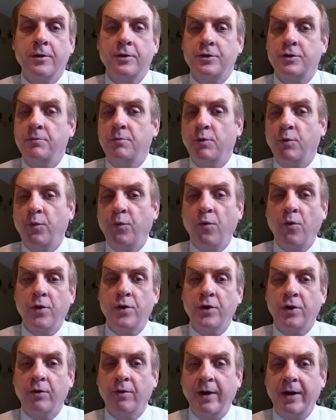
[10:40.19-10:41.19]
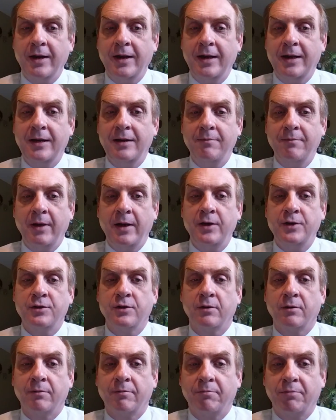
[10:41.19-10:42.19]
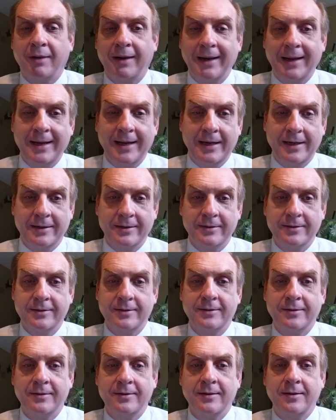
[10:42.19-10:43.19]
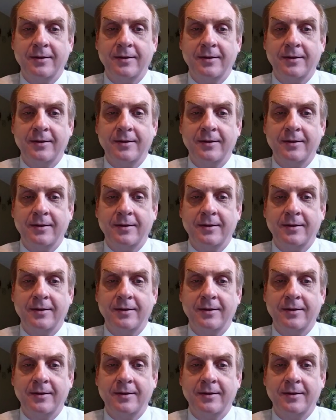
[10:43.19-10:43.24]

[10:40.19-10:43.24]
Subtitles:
So before you create any major plans,